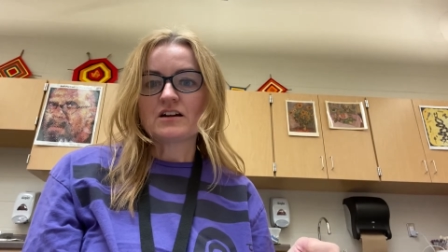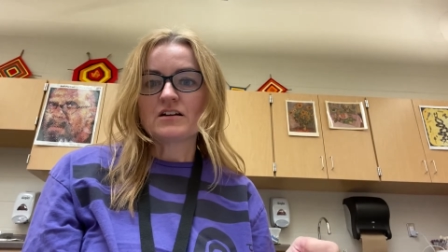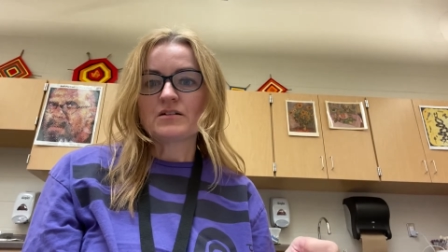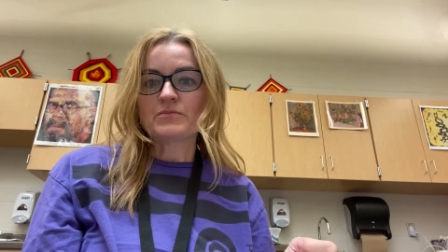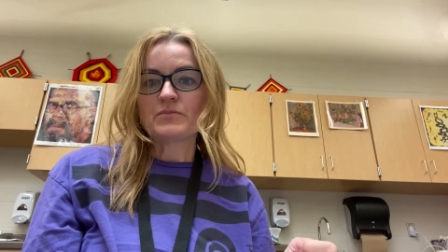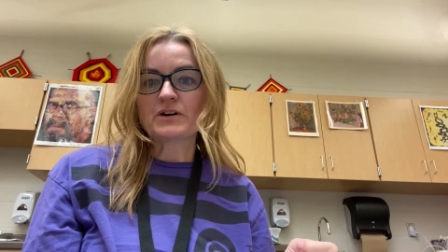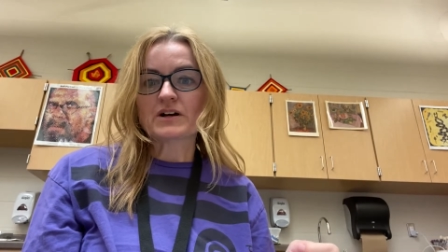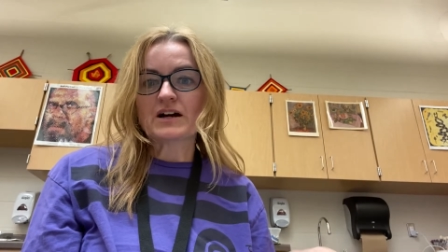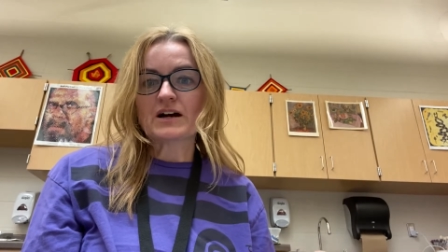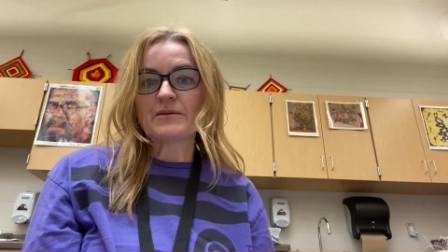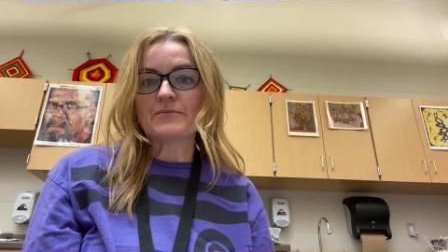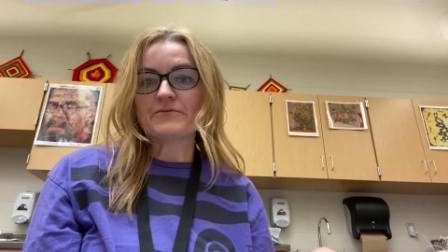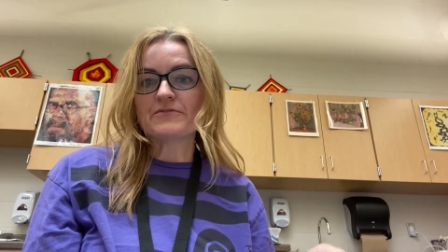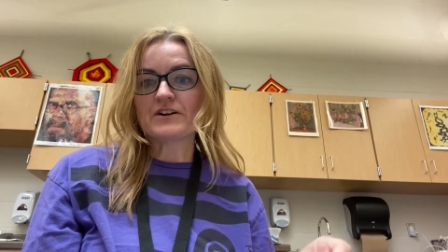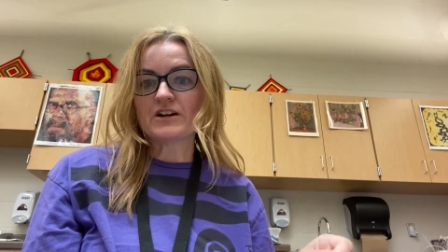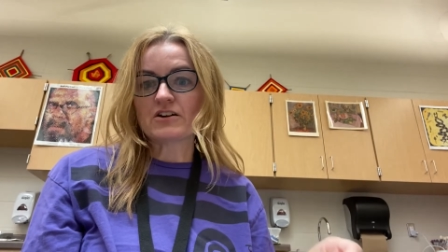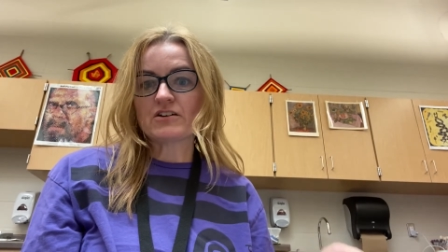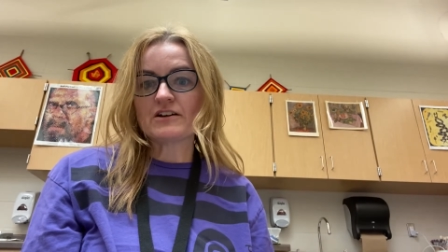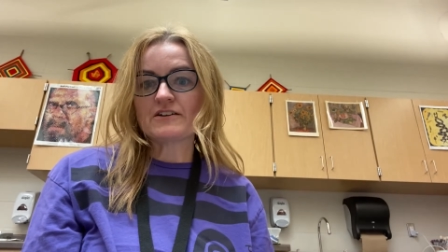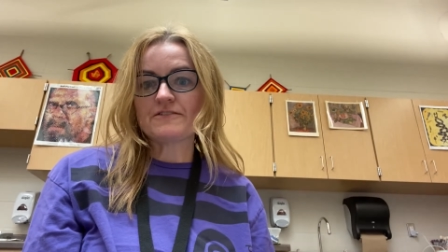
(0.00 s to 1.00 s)
become
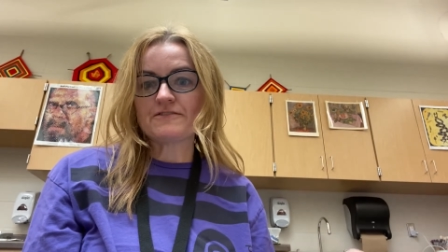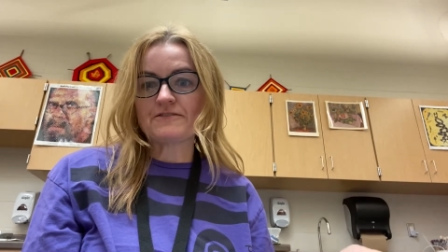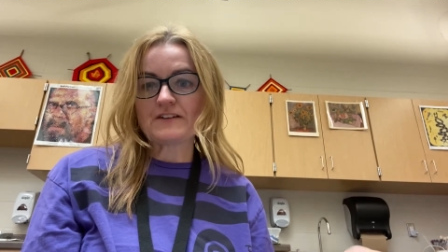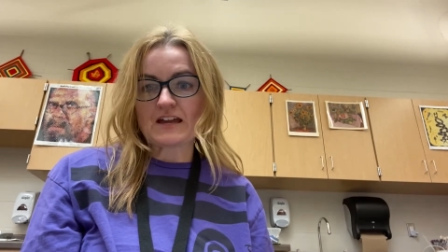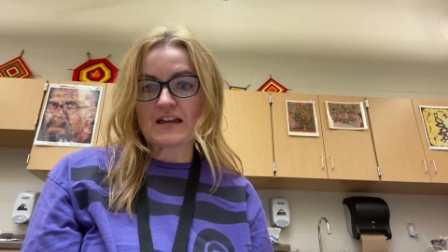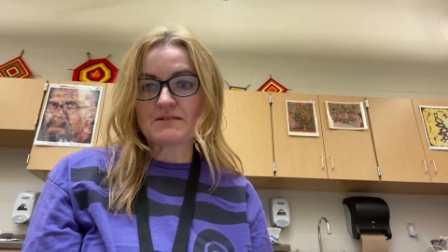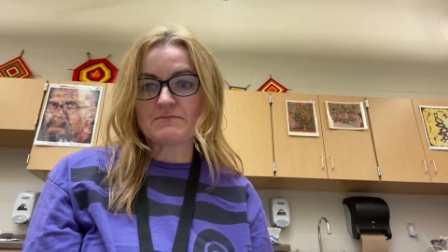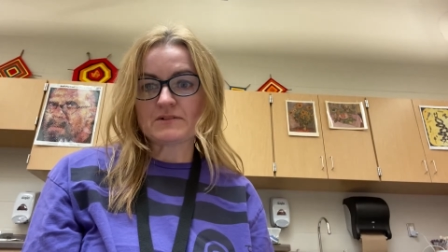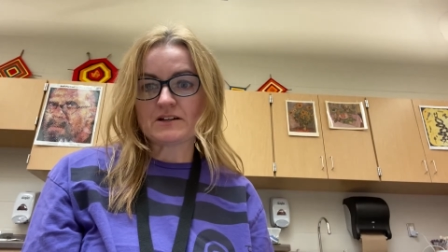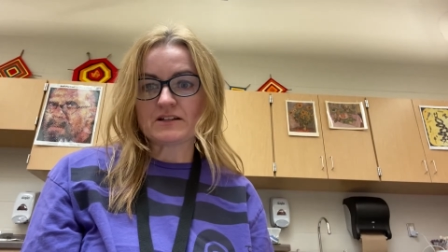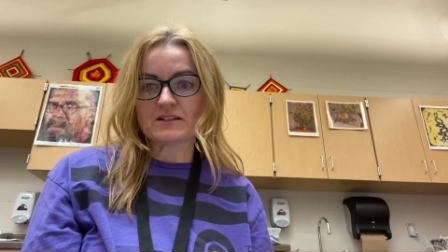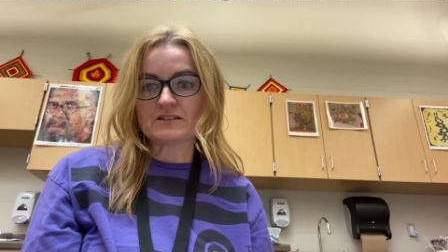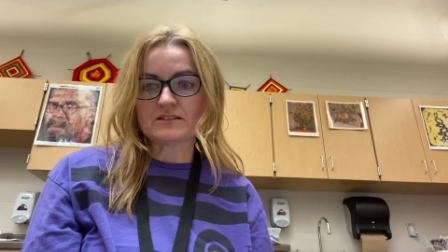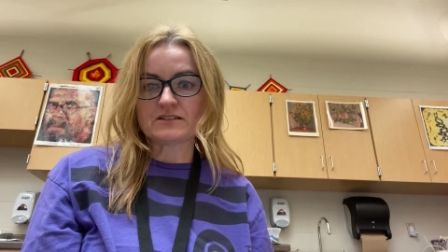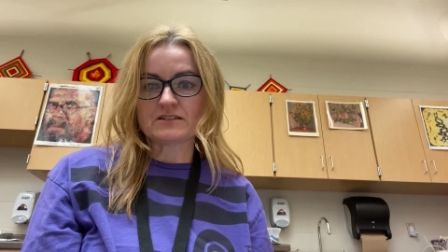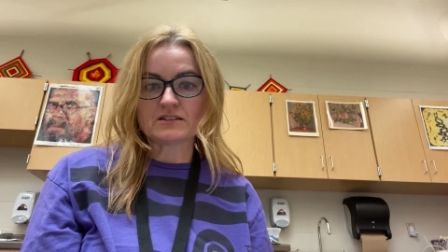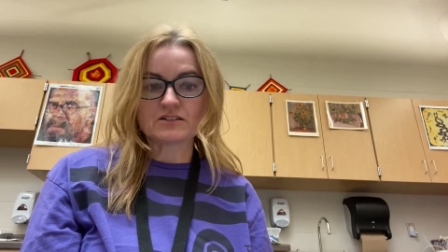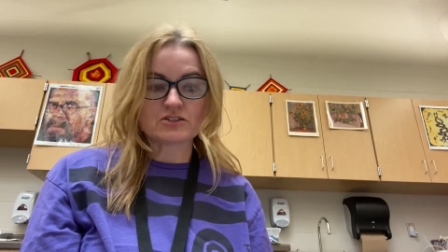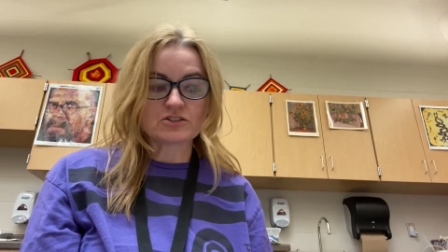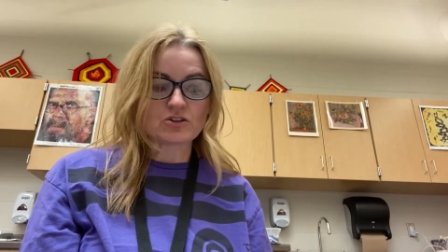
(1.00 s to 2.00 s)
very famous.
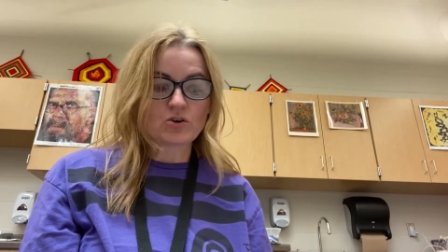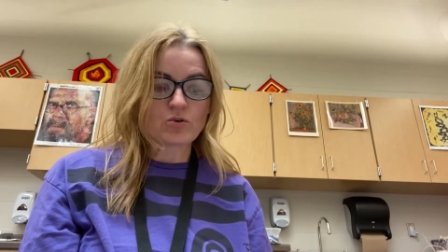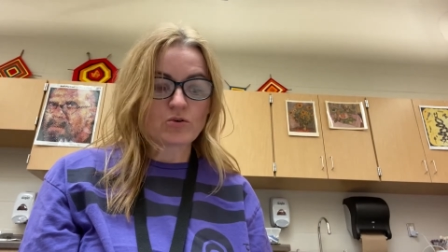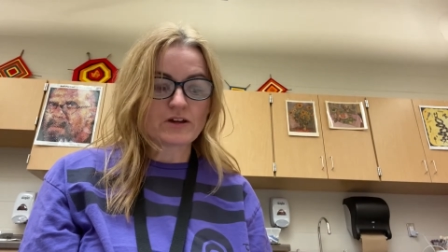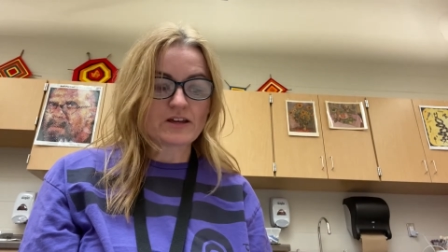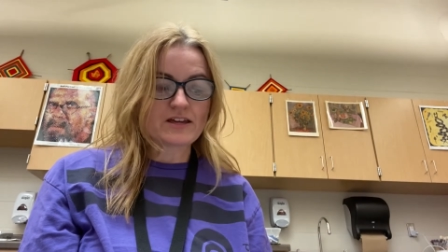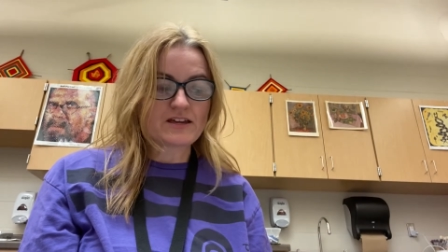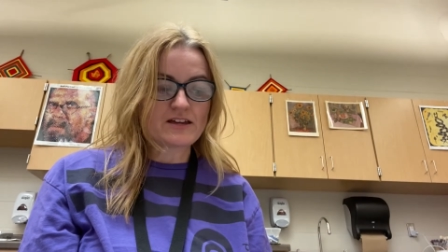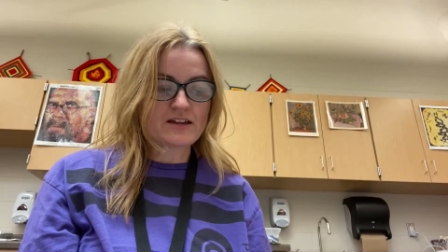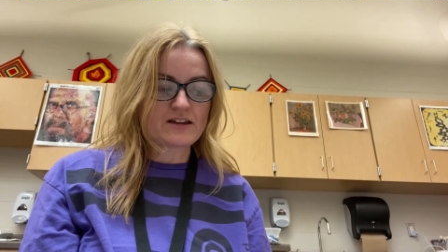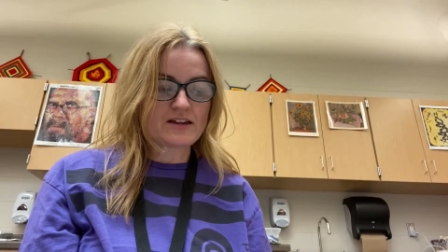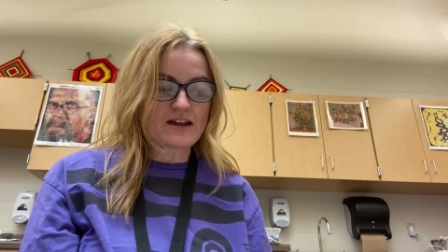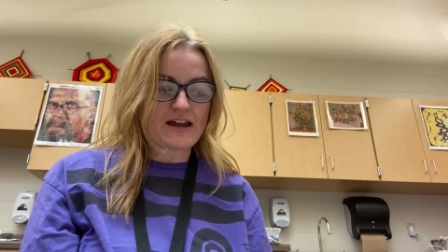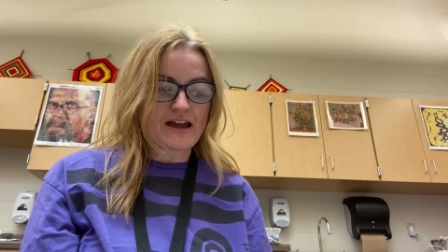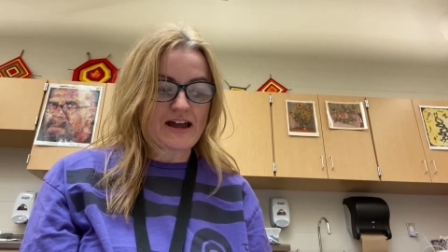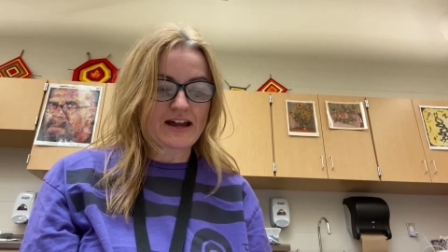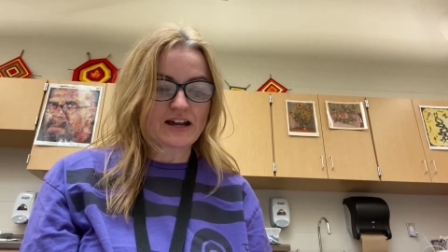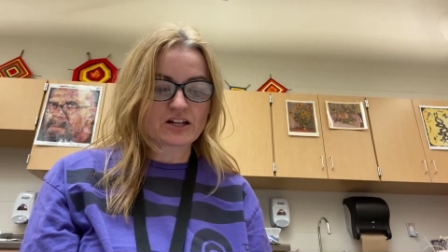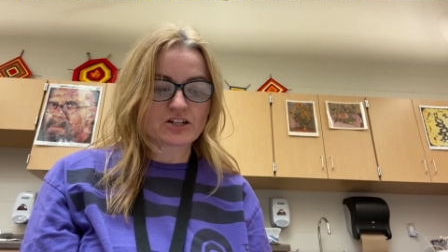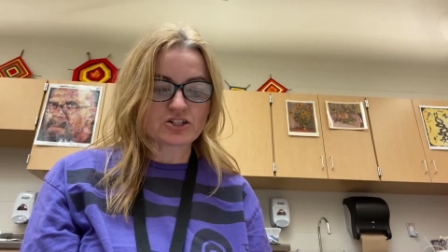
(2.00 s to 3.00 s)
So he
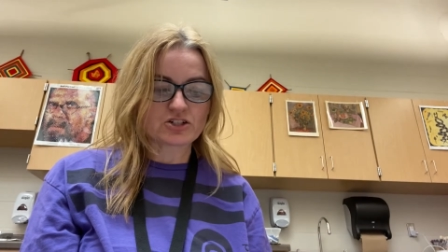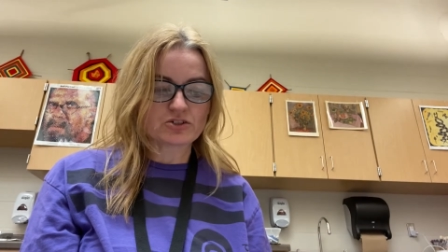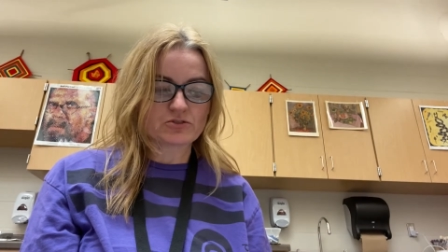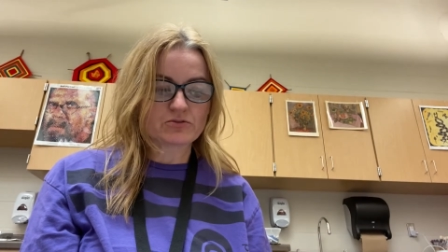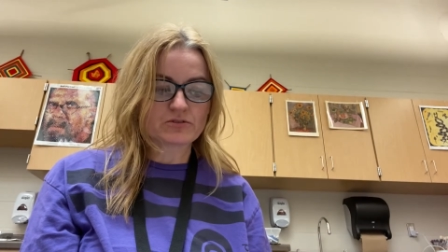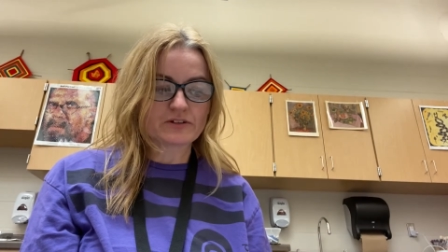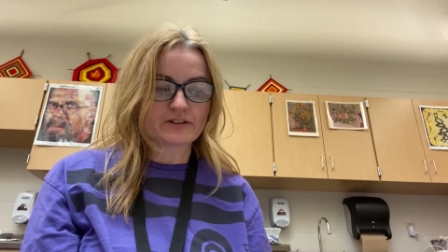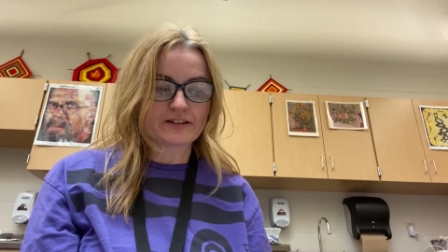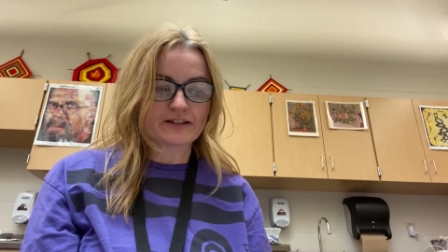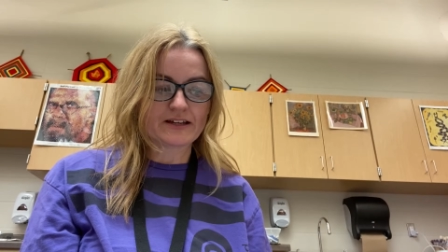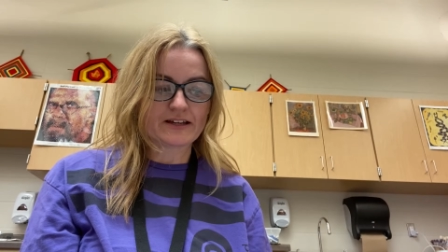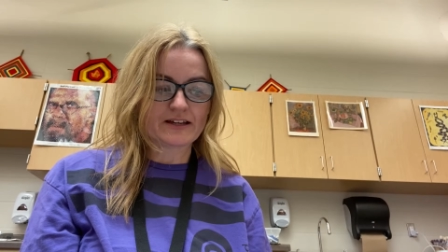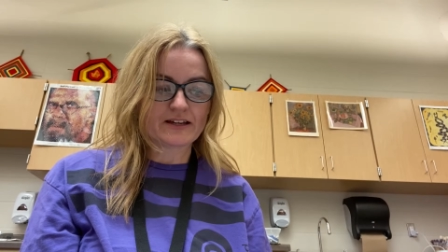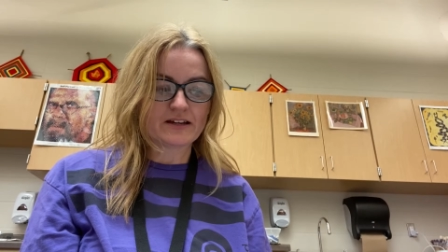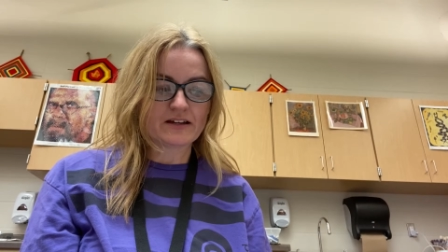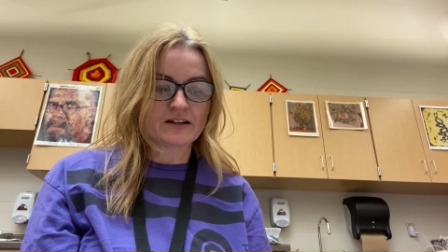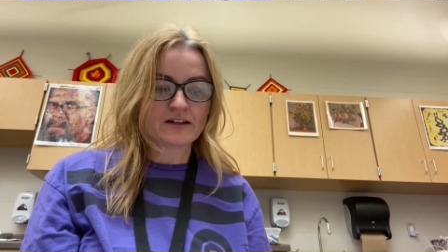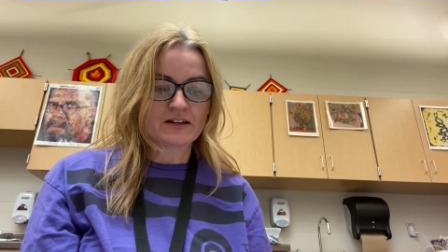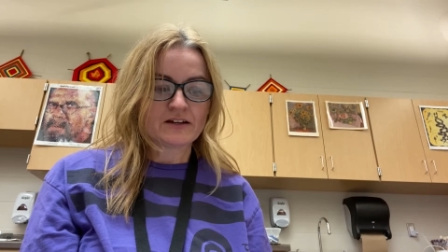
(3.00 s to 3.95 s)
actually